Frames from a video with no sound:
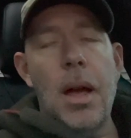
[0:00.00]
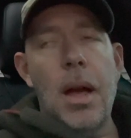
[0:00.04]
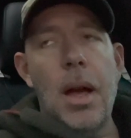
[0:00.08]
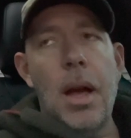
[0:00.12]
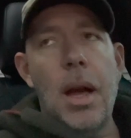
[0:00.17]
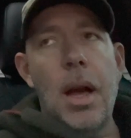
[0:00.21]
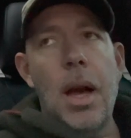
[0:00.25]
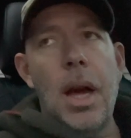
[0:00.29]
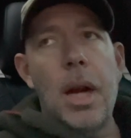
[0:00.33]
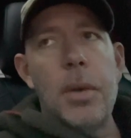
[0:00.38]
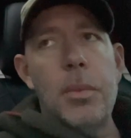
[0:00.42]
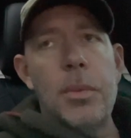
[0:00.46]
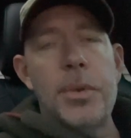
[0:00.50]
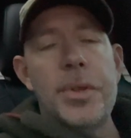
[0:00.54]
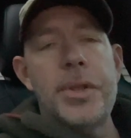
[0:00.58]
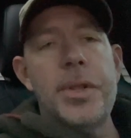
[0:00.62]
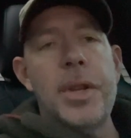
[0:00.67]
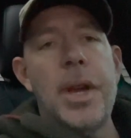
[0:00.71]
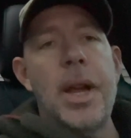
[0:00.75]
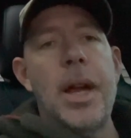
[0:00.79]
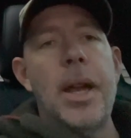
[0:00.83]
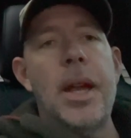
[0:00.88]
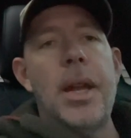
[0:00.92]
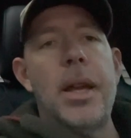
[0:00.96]
I will
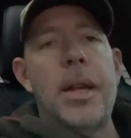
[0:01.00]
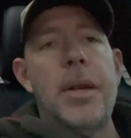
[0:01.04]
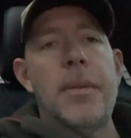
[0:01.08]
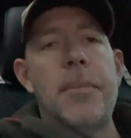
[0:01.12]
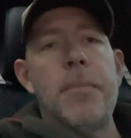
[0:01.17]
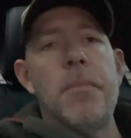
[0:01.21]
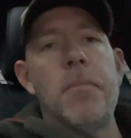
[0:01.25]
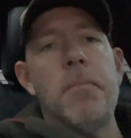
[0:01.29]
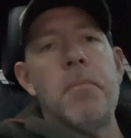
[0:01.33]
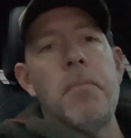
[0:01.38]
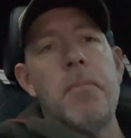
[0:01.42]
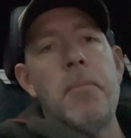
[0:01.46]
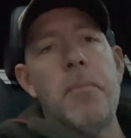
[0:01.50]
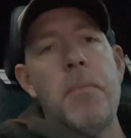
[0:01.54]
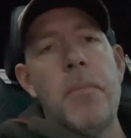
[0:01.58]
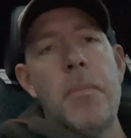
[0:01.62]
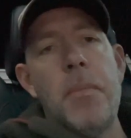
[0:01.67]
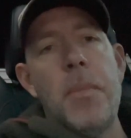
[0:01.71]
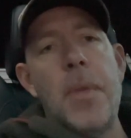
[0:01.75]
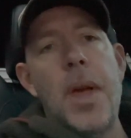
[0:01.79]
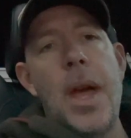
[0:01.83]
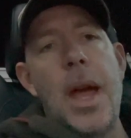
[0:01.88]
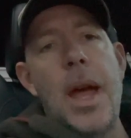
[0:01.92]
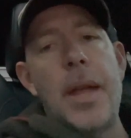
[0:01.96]
say
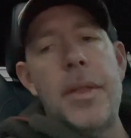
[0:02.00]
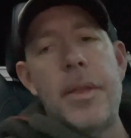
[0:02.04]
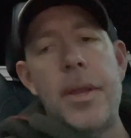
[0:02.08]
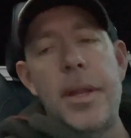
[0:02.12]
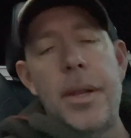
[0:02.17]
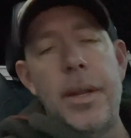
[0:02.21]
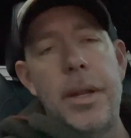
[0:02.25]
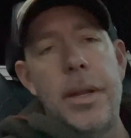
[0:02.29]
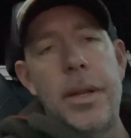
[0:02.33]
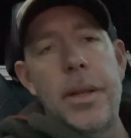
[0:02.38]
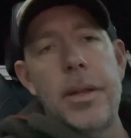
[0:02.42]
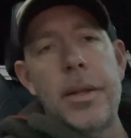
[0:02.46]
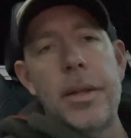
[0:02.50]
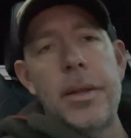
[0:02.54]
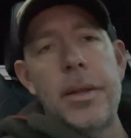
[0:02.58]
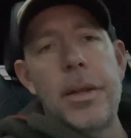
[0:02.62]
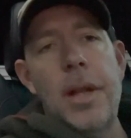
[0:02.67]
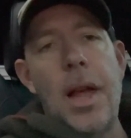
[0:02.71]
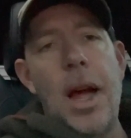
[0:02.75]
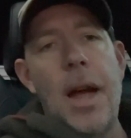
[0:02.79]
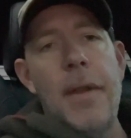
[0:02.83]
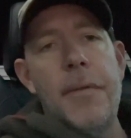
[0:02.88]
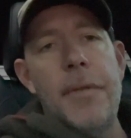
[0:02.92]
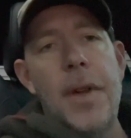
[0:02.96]
that the
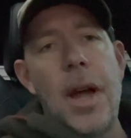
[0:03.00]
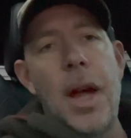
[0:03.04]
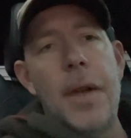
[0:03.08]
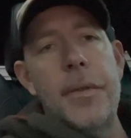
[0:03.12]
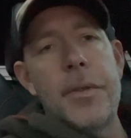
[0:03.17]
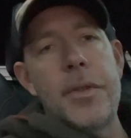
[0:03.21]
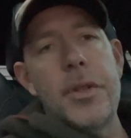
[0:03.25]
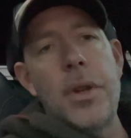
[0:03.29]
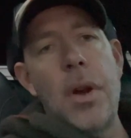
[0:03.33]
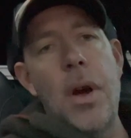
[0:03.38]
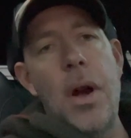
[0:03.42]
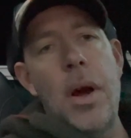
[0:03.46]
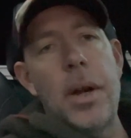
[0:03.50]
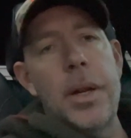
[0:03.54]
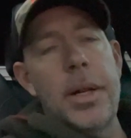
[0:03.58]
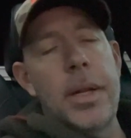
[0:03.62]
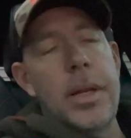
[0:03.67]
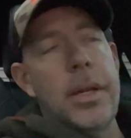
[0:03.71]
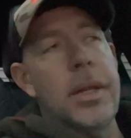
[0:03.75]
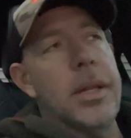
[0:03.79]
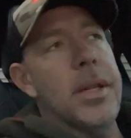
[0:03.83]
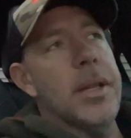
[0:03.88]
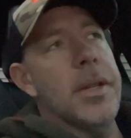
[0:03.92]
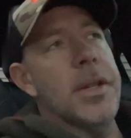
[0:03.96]
live valve shock
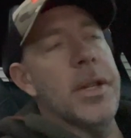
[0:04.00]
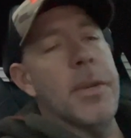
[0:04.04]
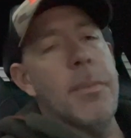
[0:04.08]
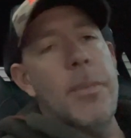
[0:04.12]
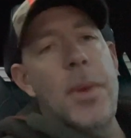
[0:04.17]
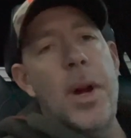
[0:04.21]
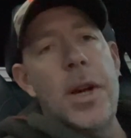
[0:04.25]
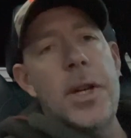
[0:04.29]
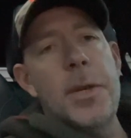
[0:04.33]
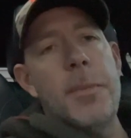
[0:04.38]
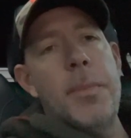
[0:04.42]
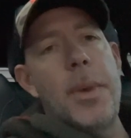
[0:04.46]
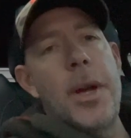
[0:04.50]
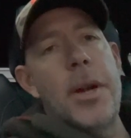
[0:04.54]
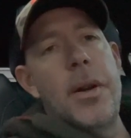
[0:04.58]
is a much better